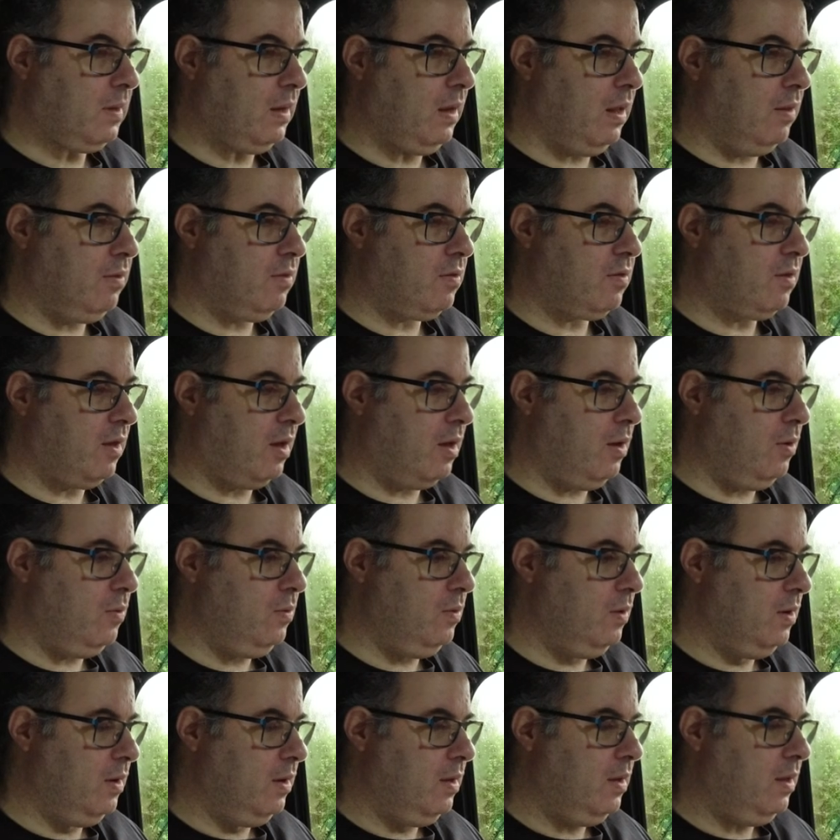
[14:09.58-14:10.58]
And
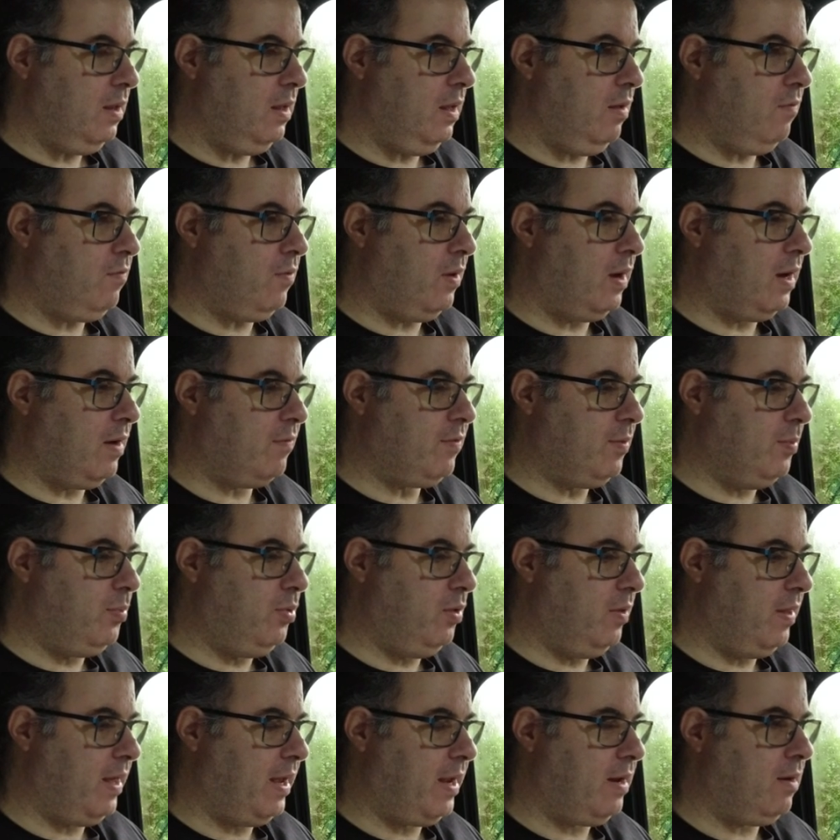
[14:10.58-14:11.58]
so if I have to
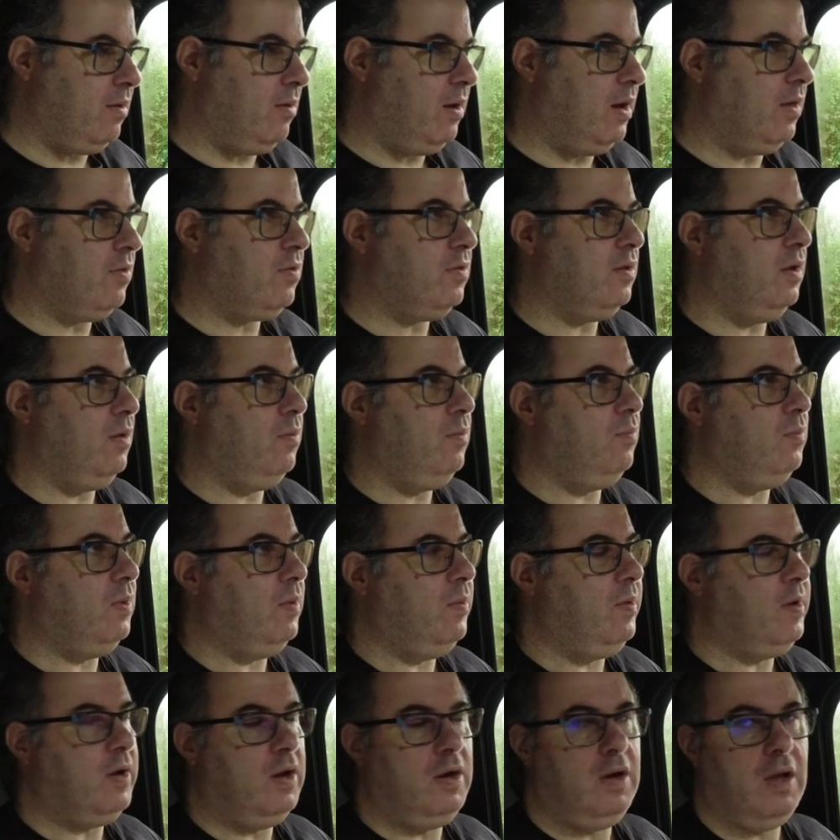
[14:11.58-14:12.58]
put the headlights on
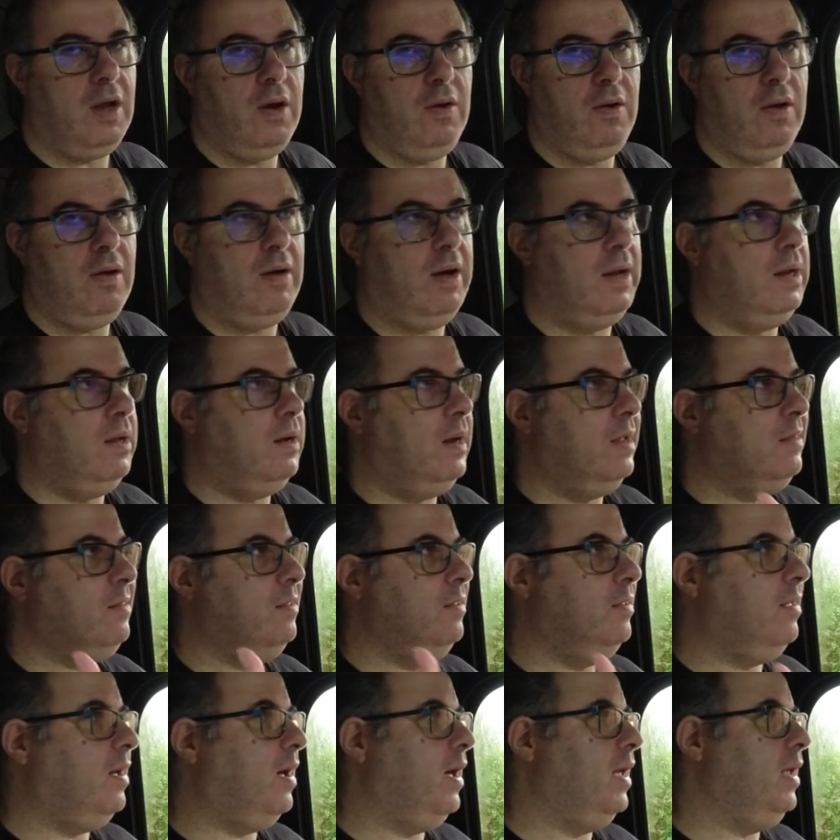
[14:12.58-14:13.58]
when we've got low light like
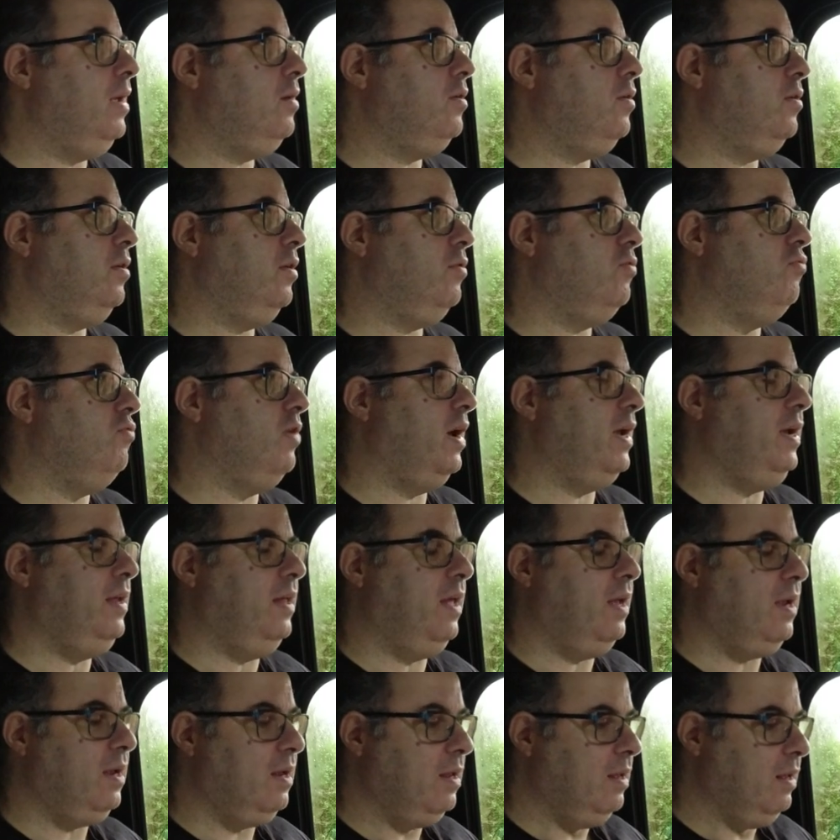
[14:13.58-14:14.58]
today because it's
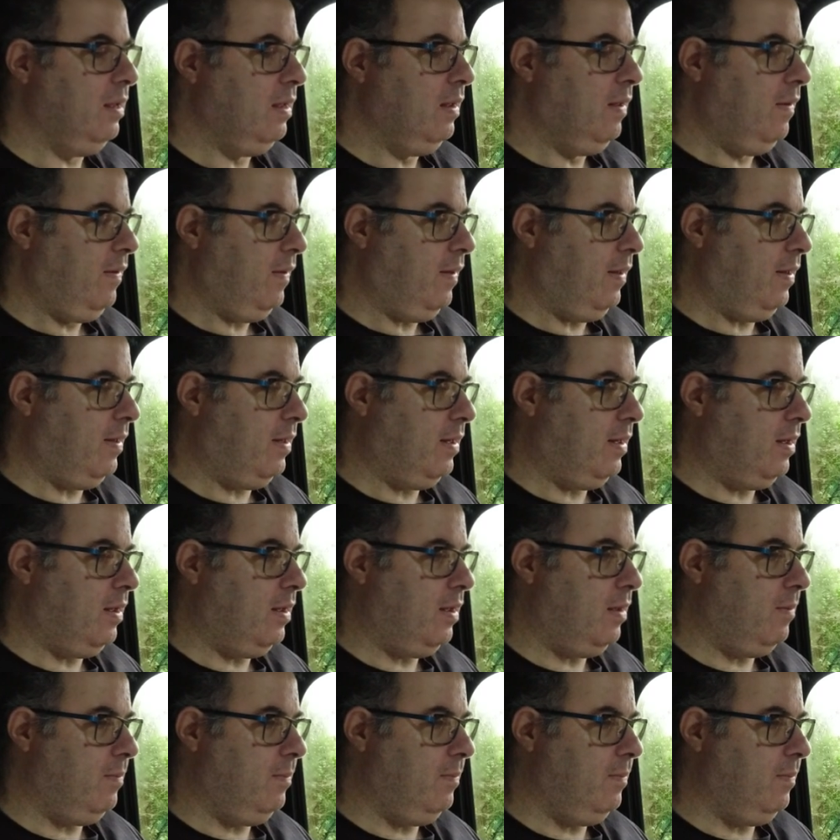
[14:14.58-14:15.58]
raining,
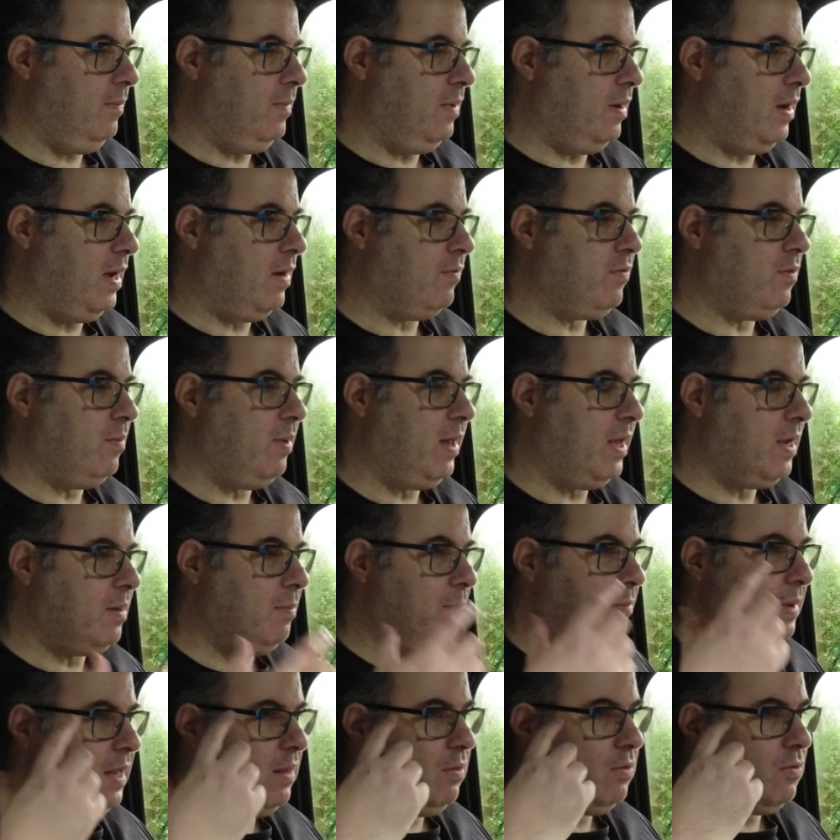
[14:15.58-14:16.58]
I have to make
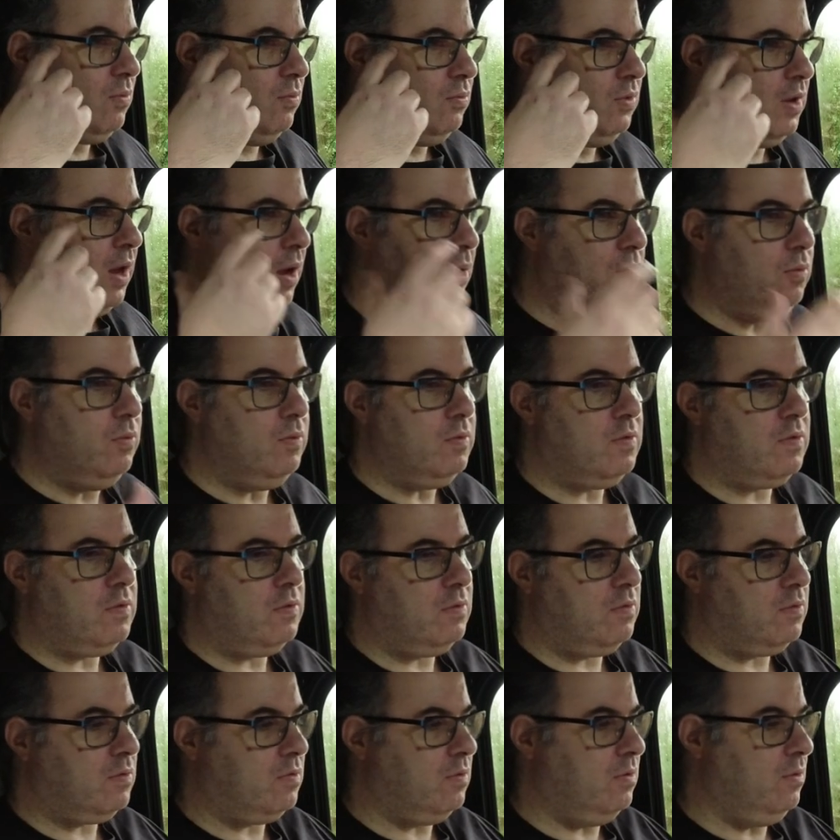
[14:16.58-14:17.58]
a mental note
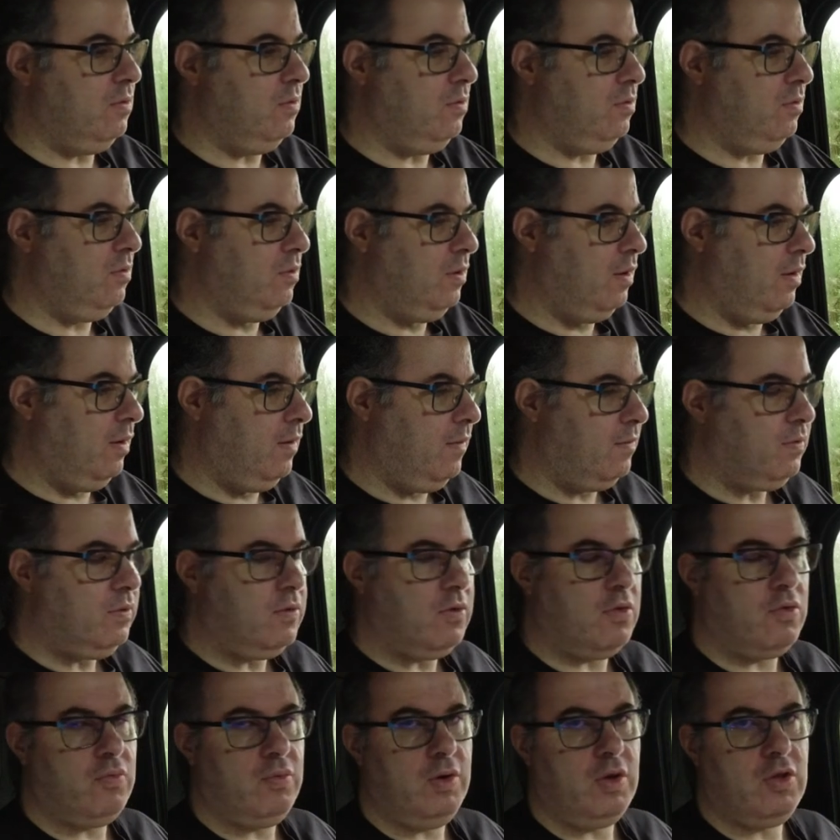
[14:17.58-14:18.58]
to
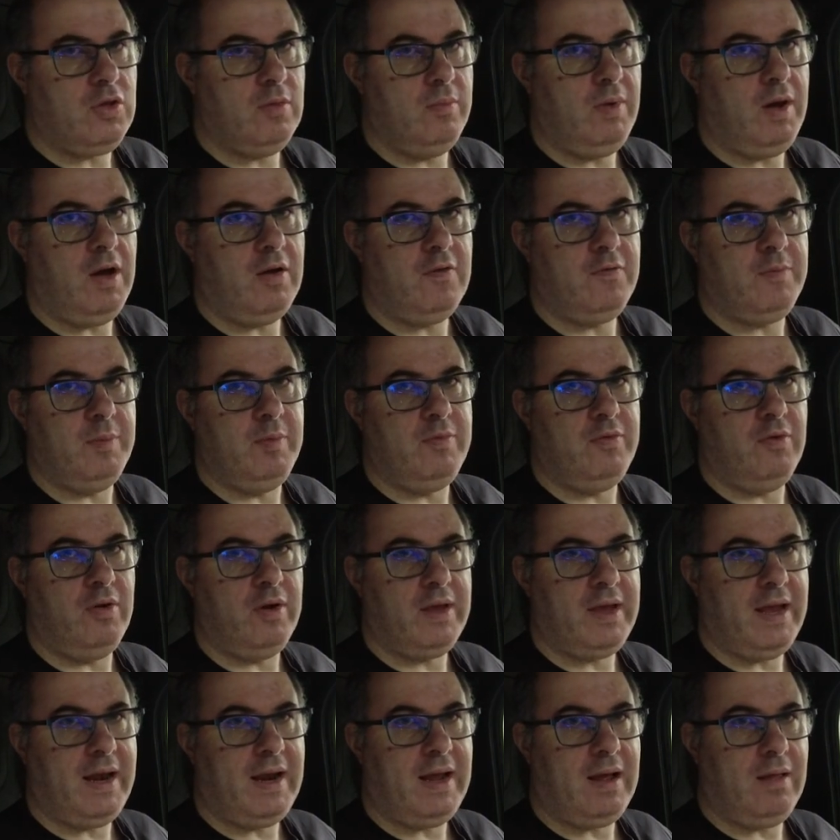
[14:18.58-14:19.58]
switch them off before
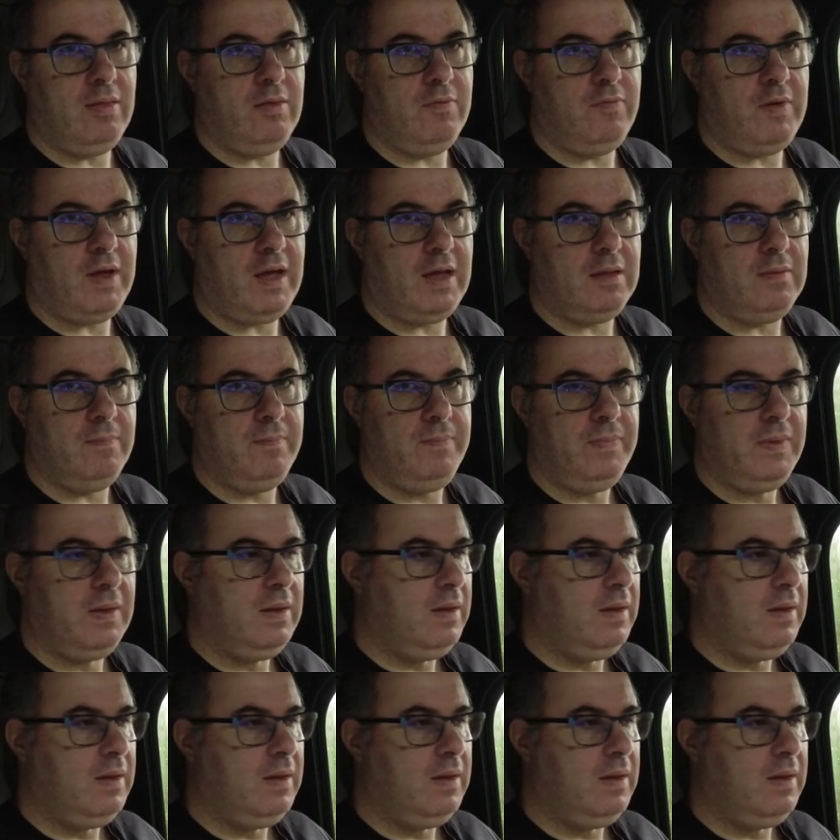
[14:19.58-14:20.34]
I get out of the van.